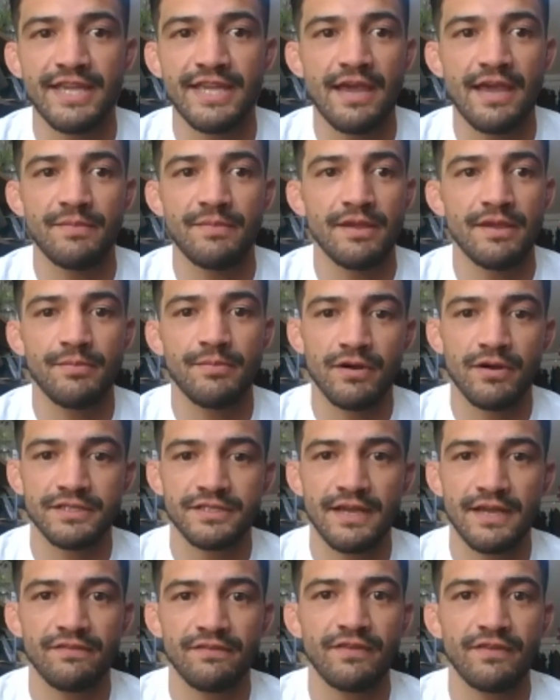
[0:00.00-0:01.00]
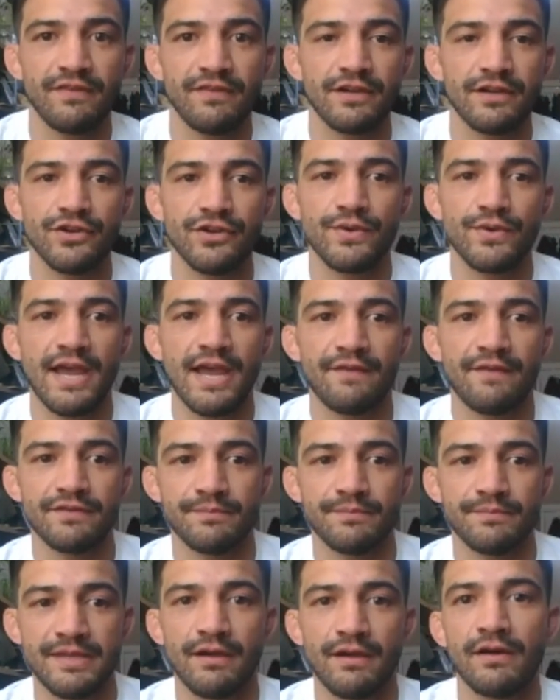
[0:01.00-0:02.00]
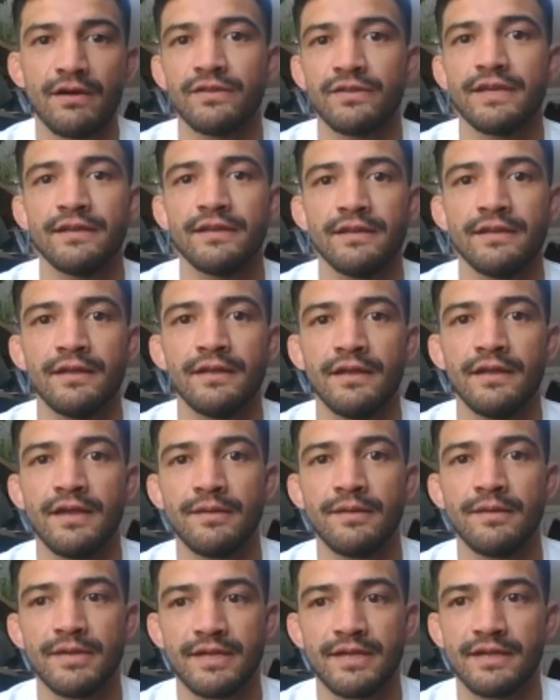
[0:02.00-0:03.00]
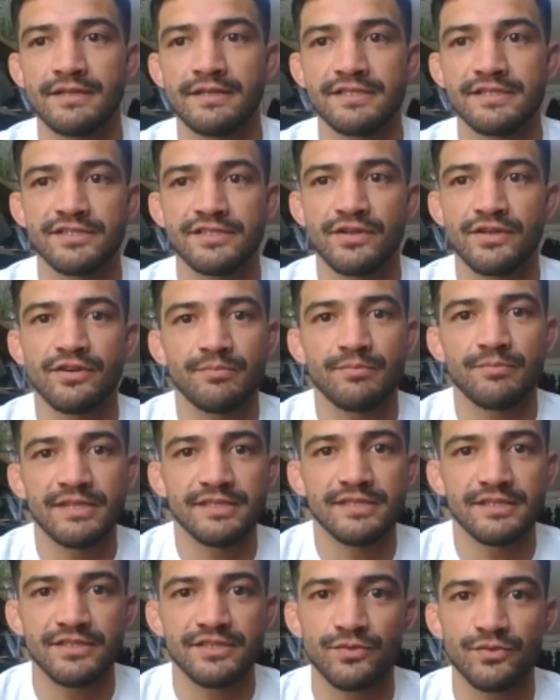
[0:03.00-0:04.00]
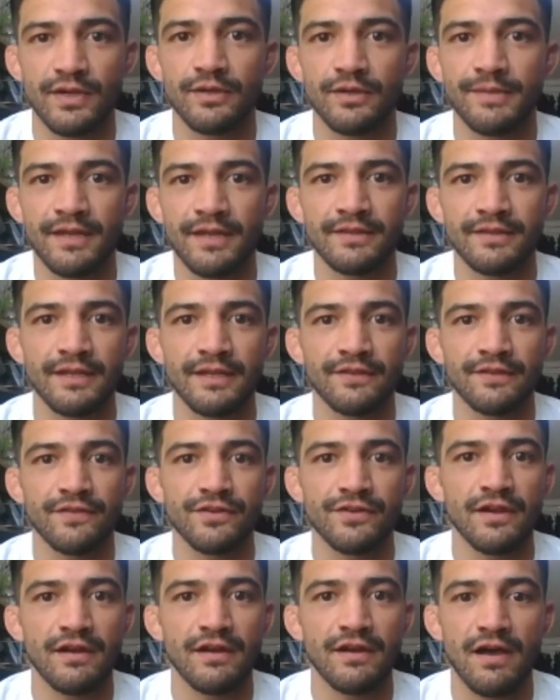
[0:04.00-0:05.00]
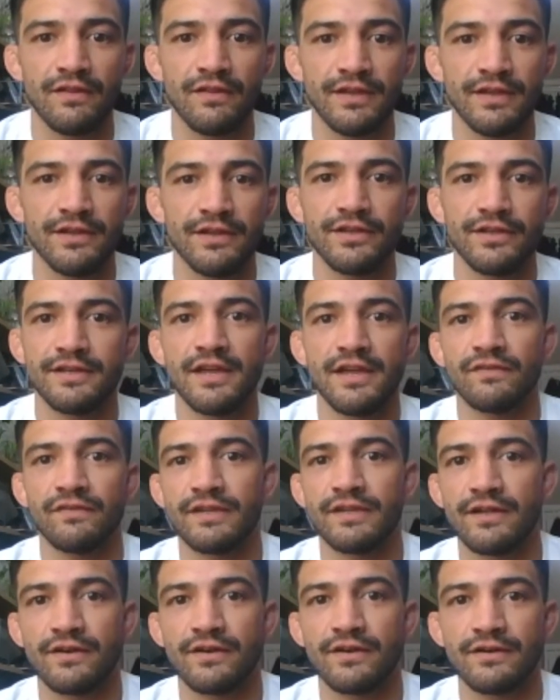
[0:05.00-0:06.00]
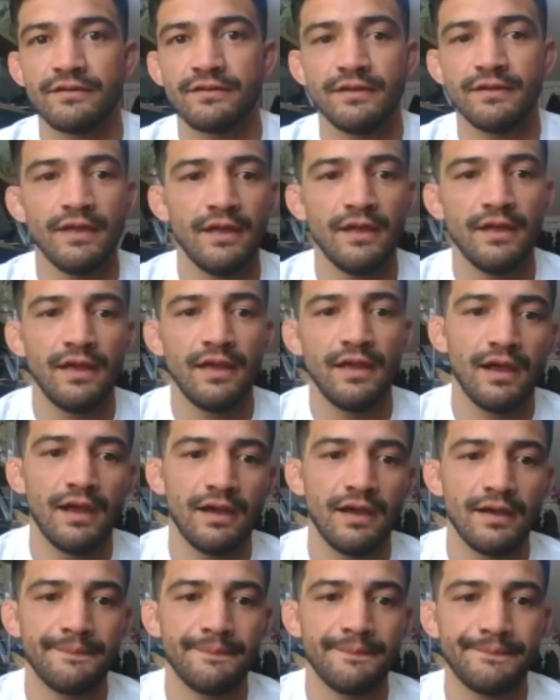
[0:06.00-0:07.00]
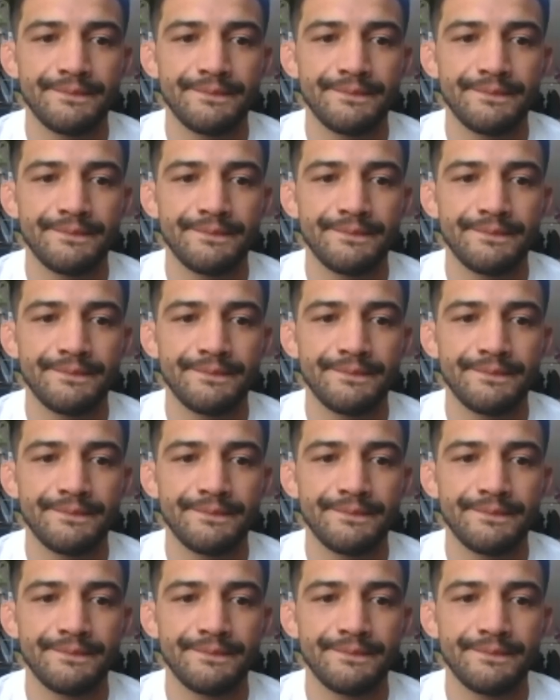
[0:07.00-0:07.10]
You can't be a part-time fighter. You have to be all in, because it's the hurt business as well, man. Like, if you're not all in, you can definitely get hurt. And